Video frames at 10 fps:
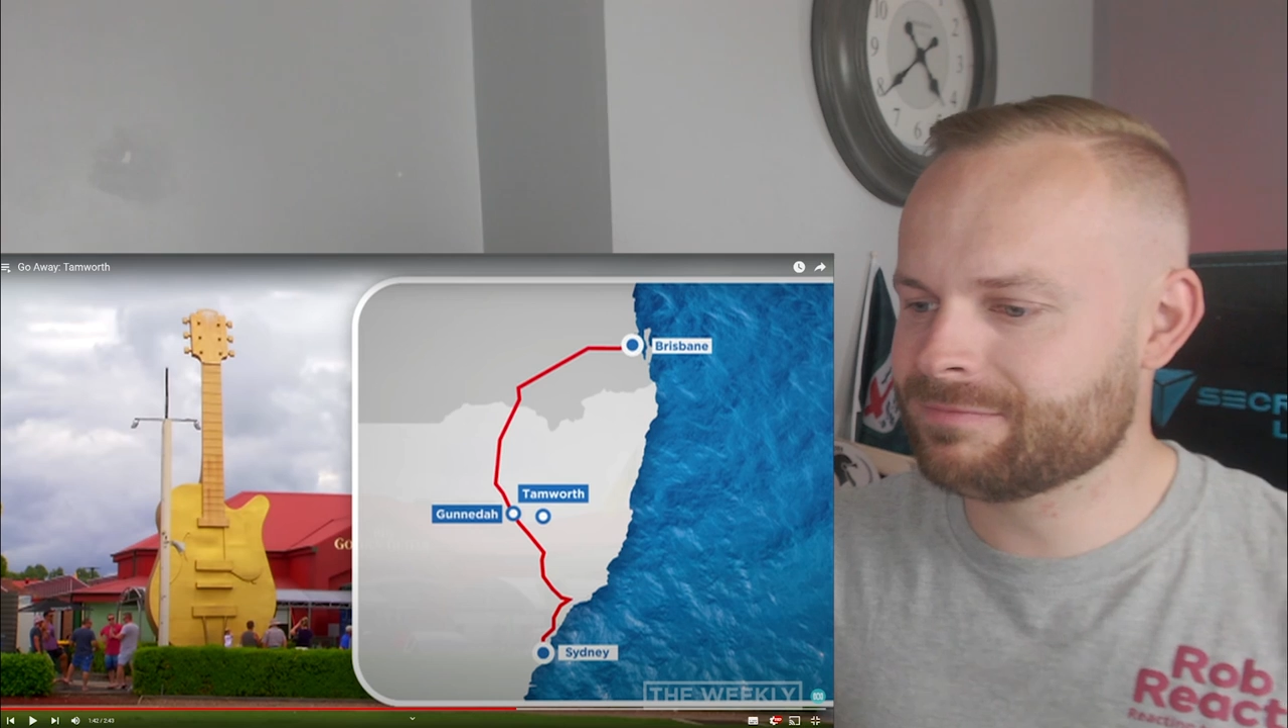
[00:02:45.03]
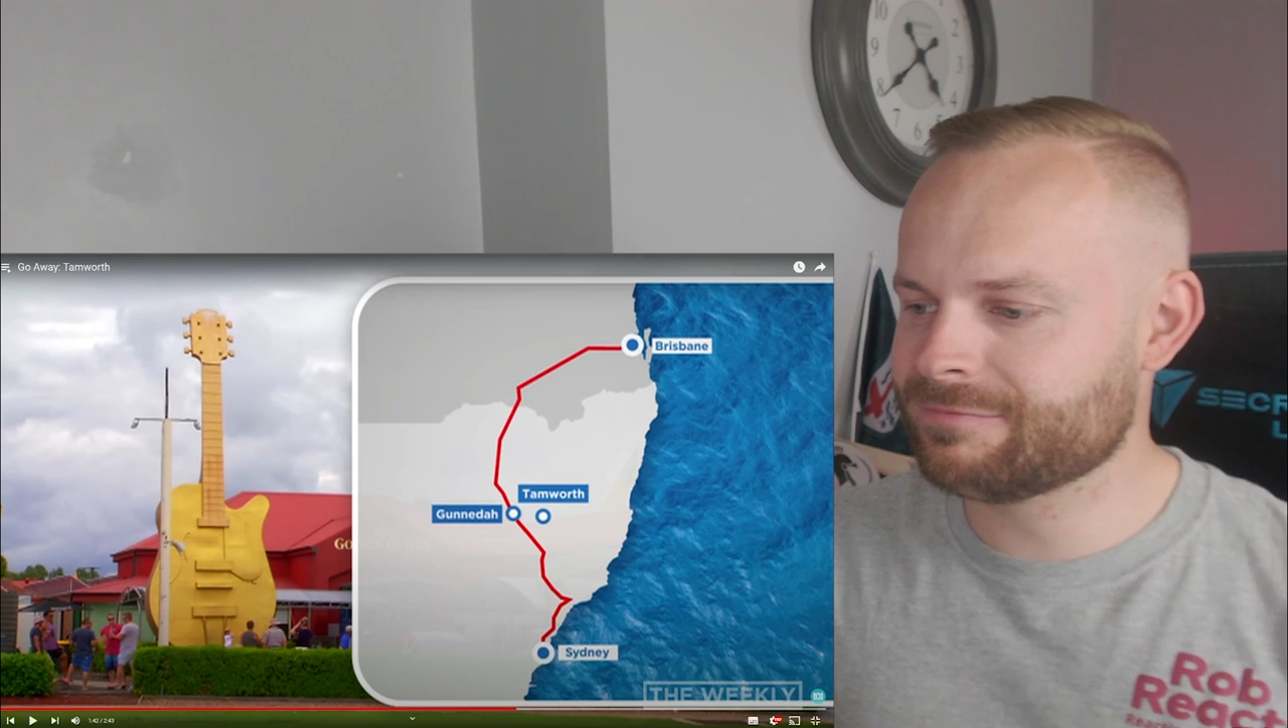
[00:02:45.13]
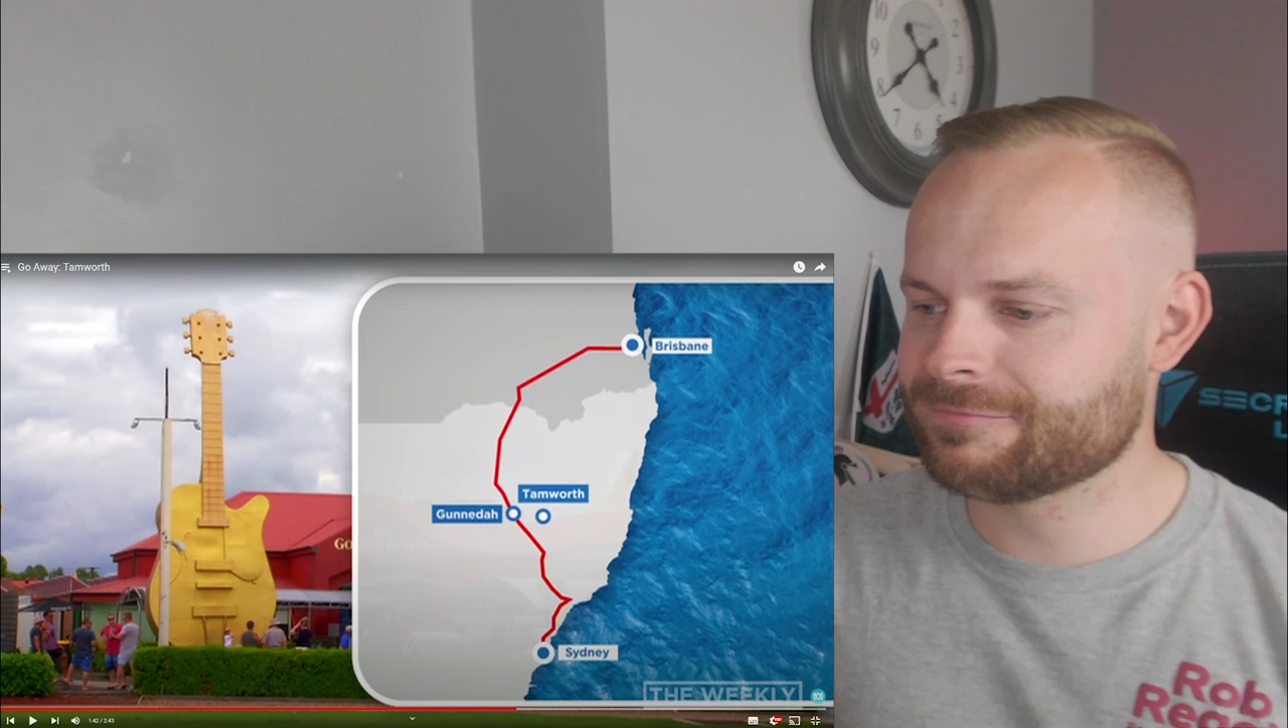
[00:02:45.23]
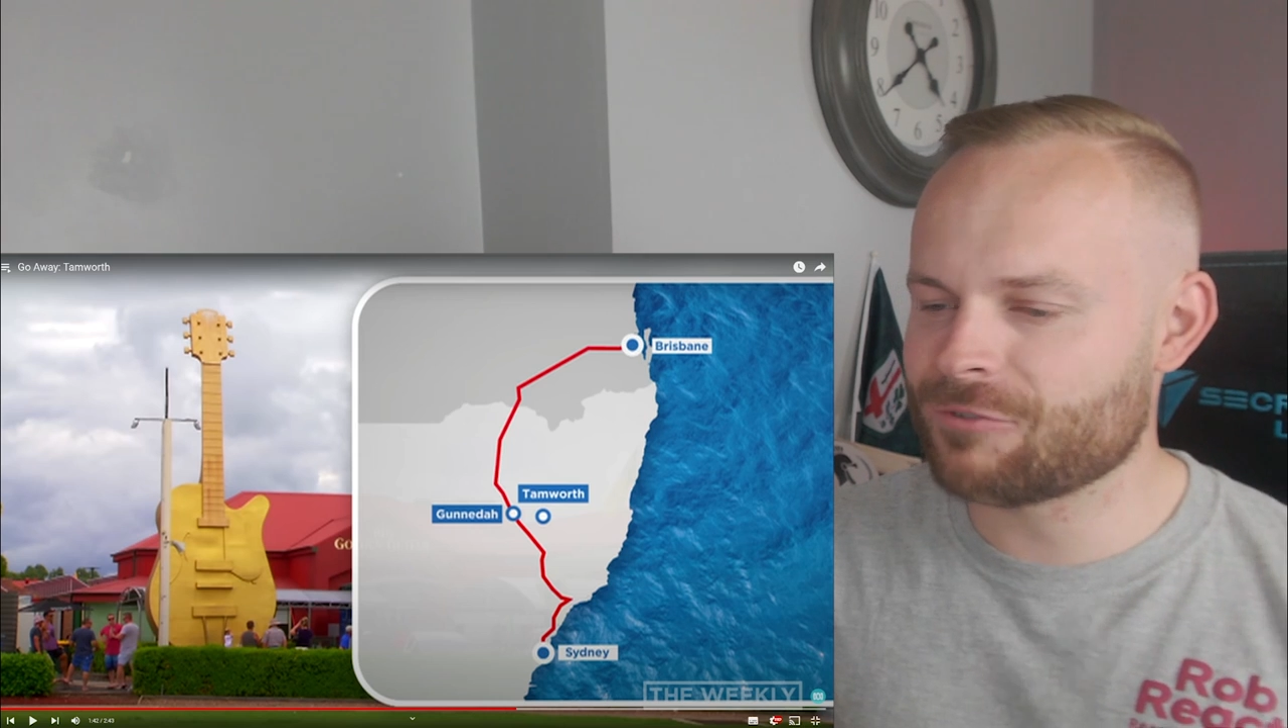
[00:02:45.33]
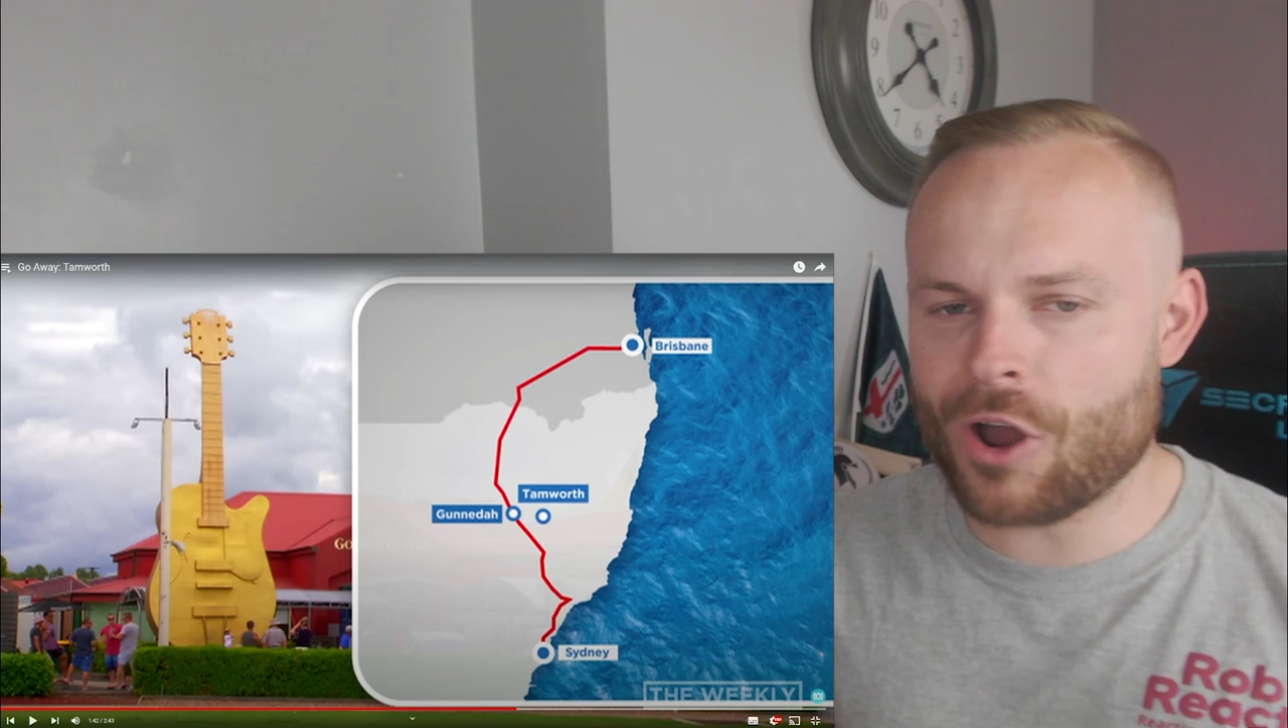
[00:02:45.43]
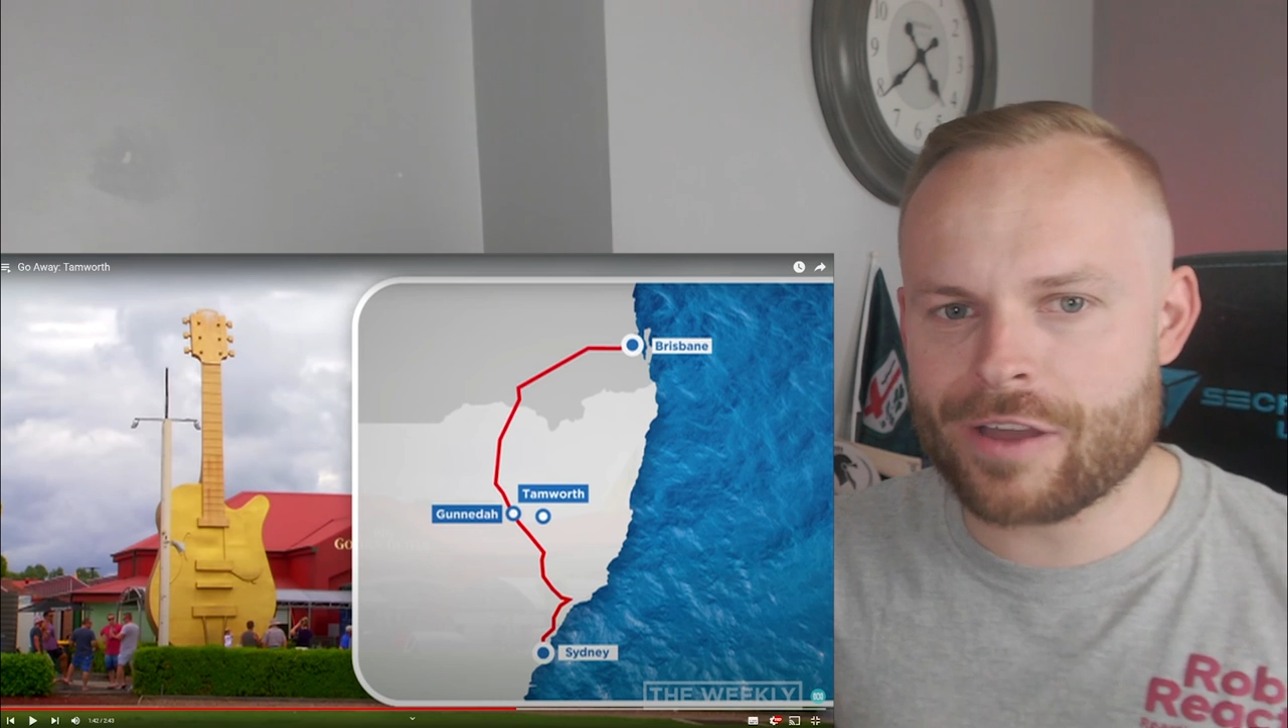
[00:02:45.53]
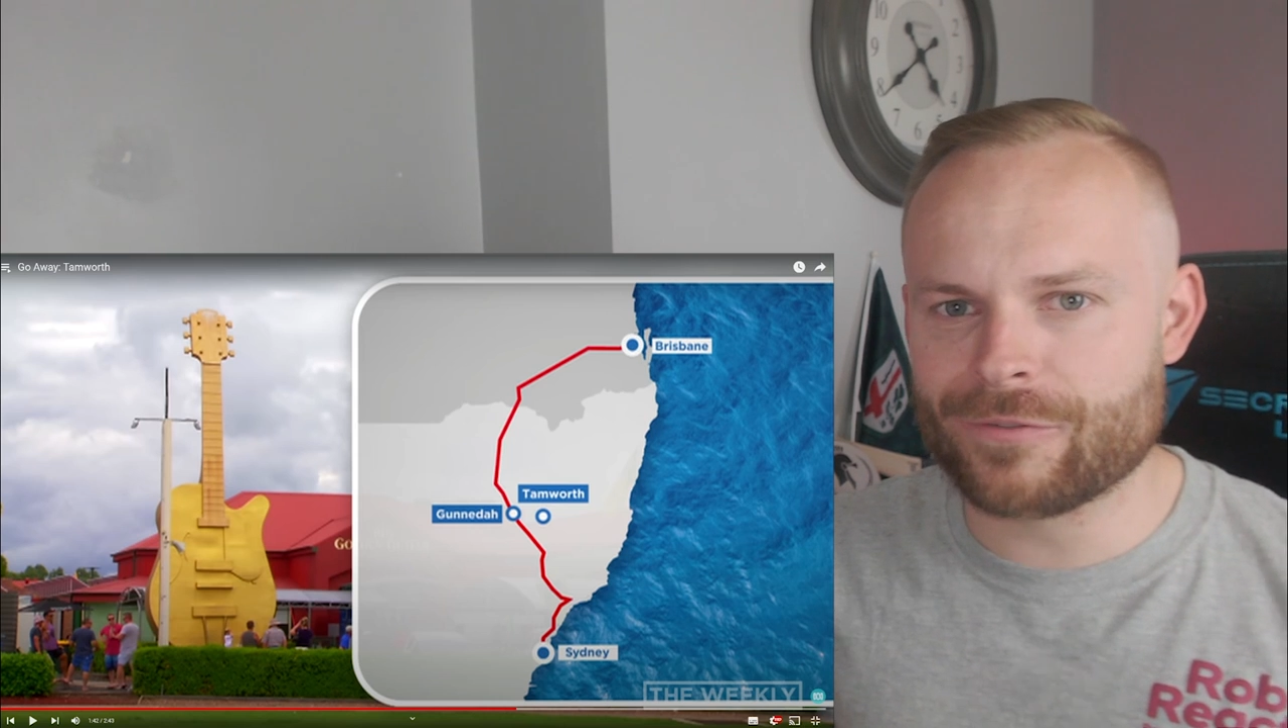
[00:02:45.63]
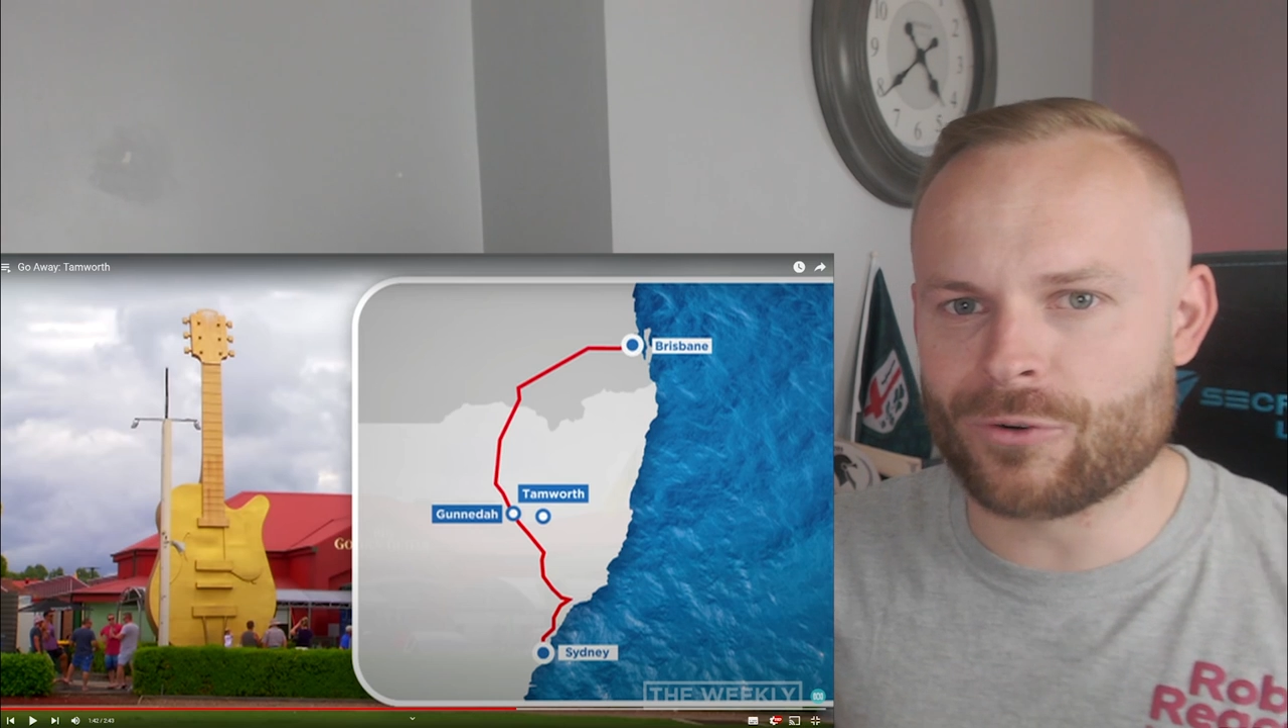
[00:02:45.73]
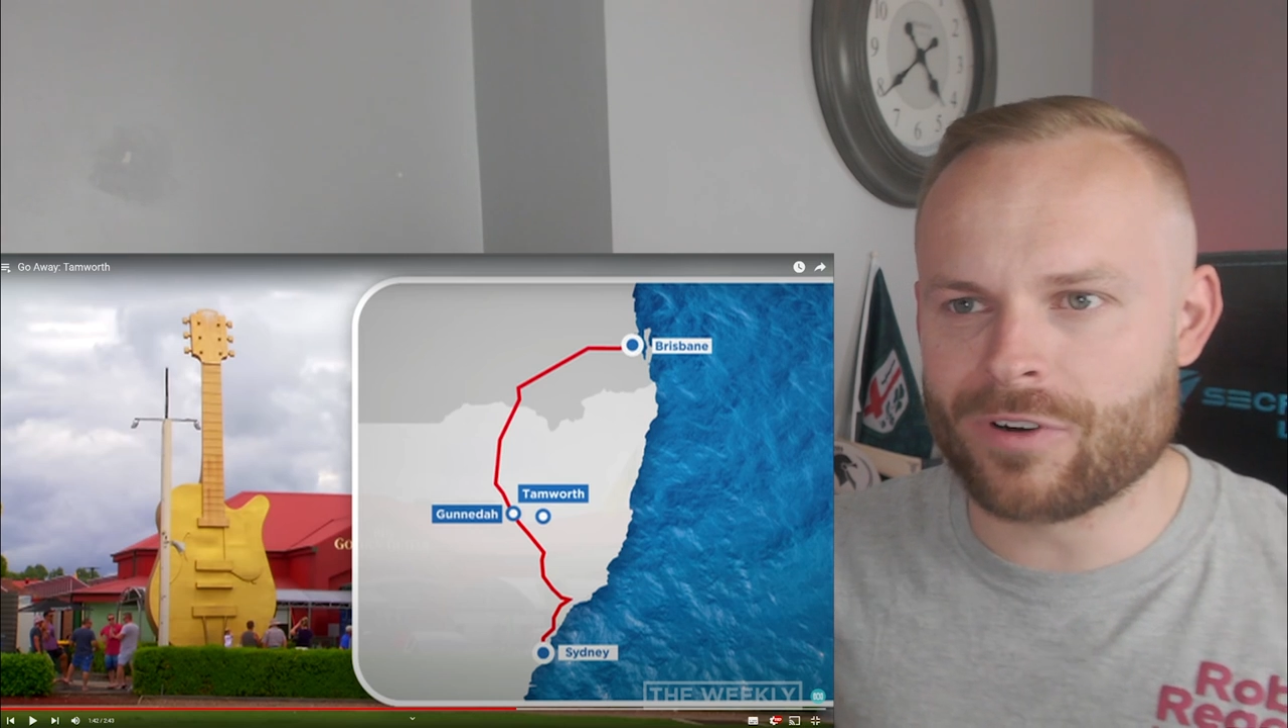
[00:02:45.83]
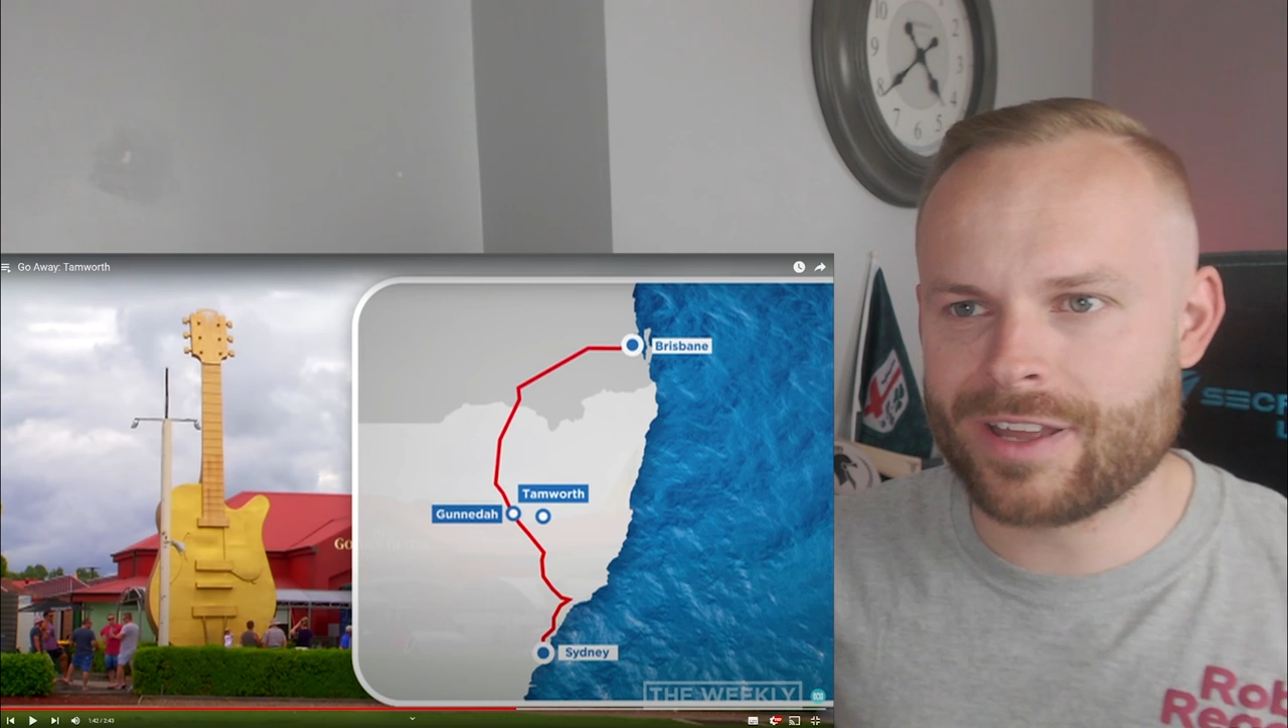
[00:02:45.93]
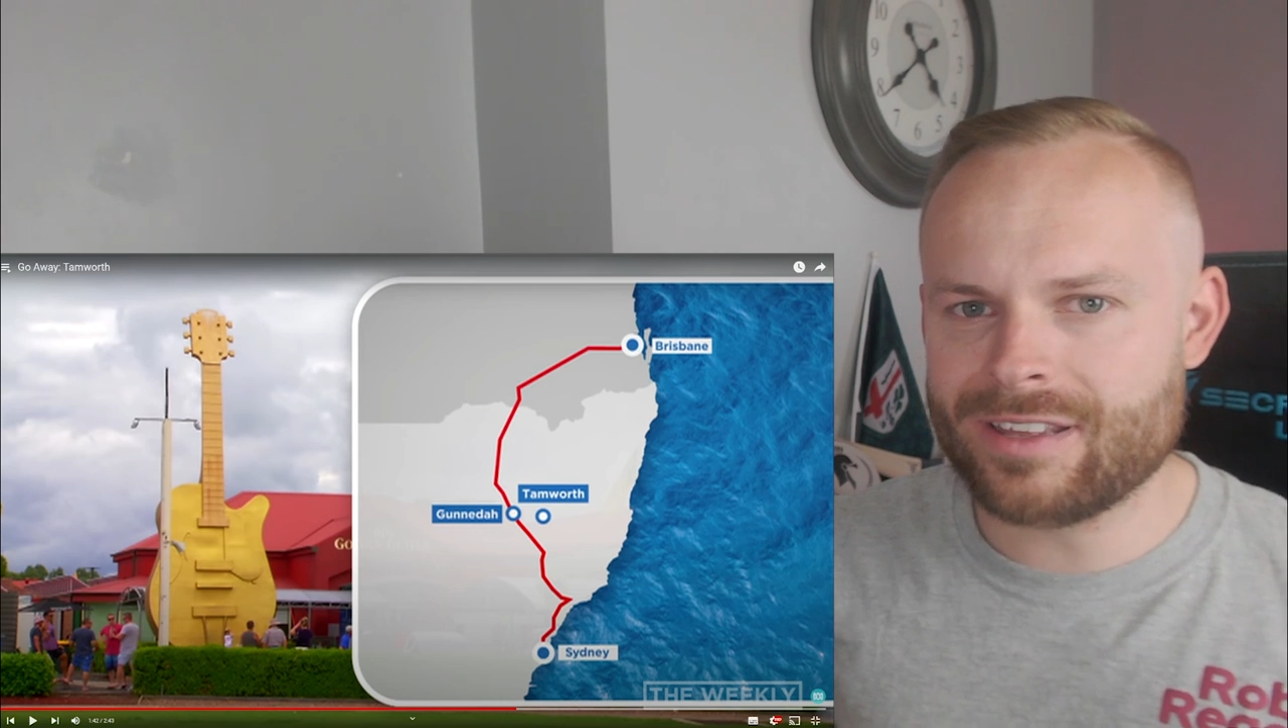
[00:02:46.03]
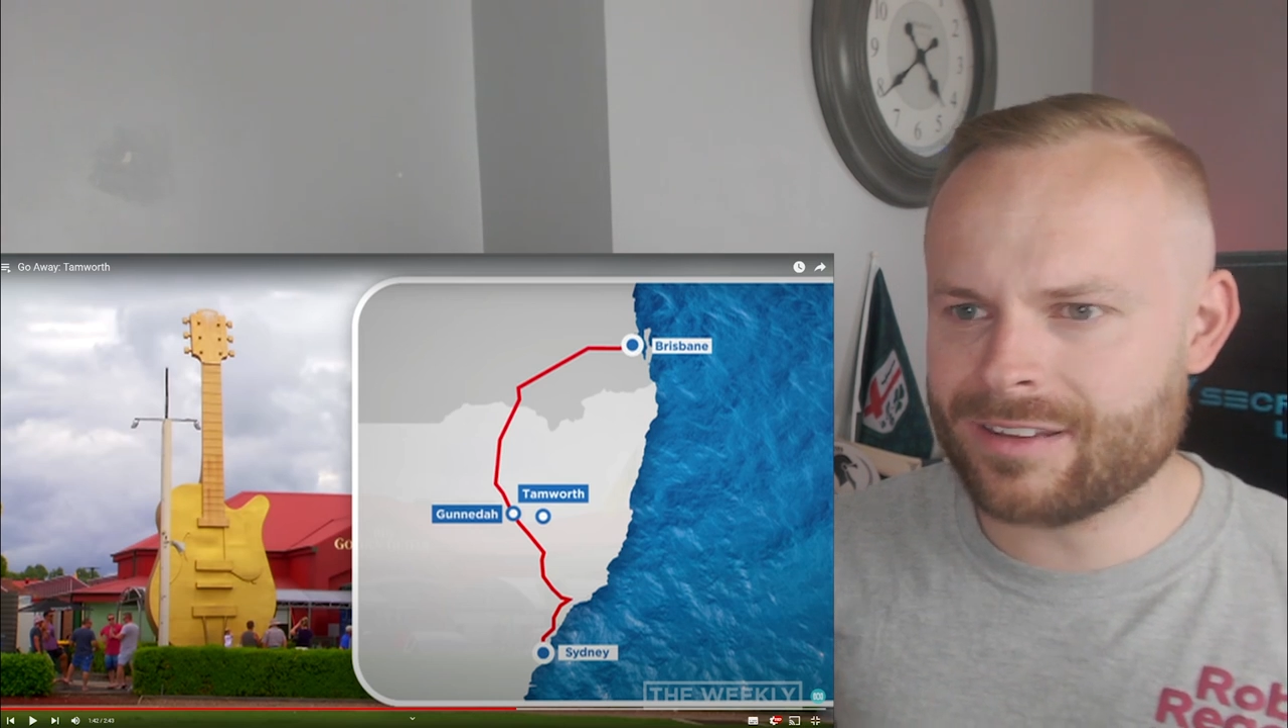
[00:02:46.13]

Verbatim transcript: rivalry,